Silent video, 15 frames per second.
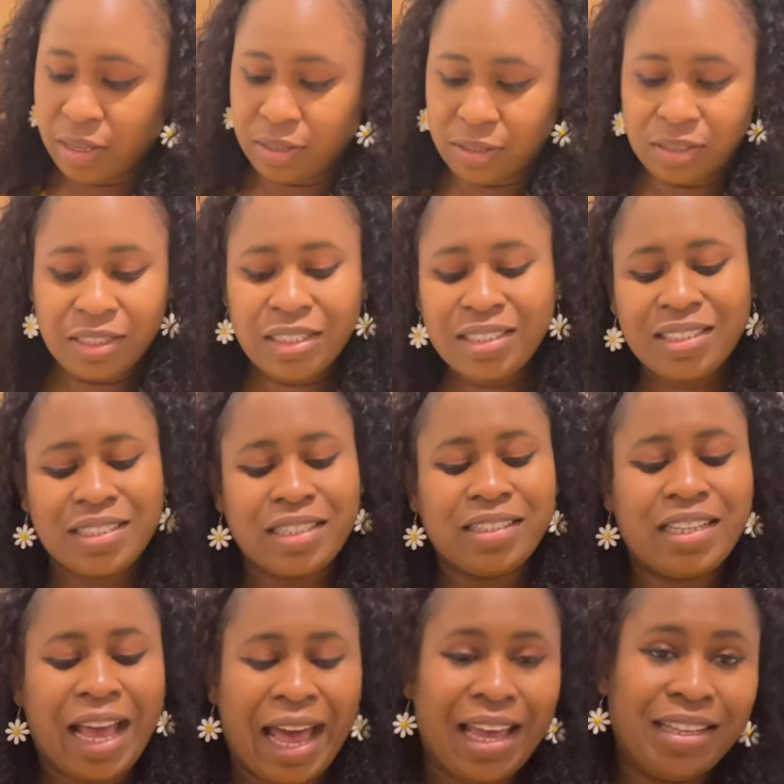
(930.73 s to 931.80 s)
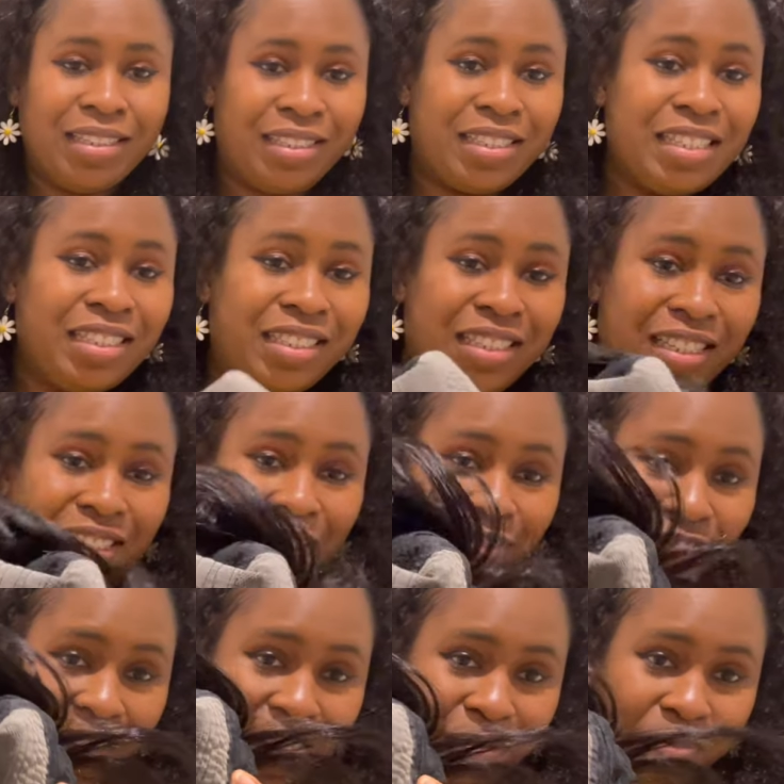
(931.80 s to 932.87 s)
This, guys, is this a
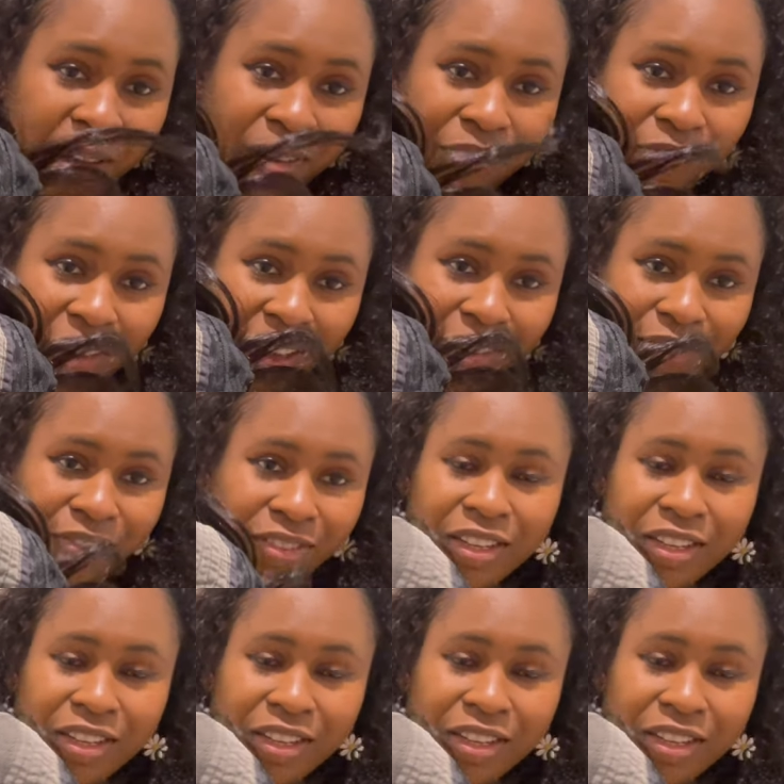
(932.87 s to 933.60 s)
5x5?